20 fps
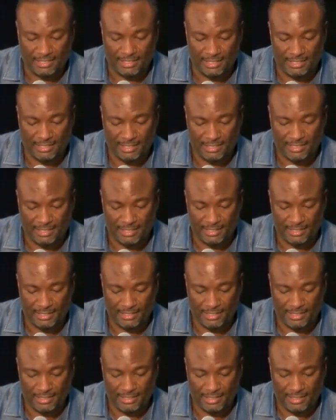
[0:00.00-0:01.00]

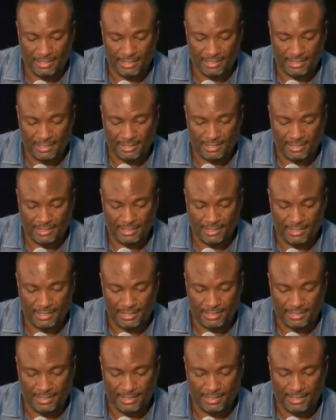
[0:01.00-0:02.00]

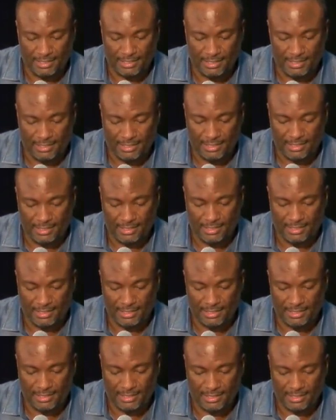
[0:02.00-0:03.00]

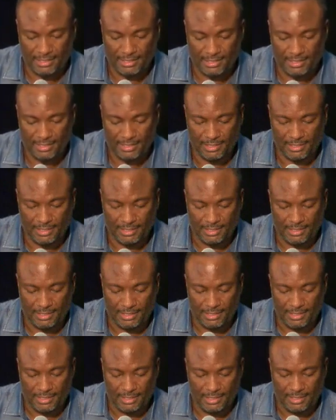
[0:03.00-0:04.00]

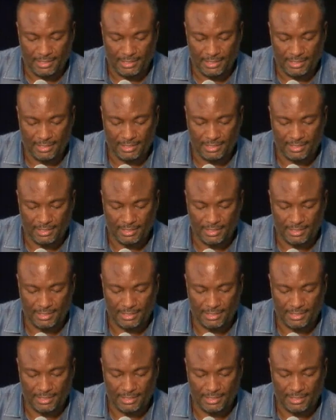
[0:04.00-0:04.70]
Nothing is said.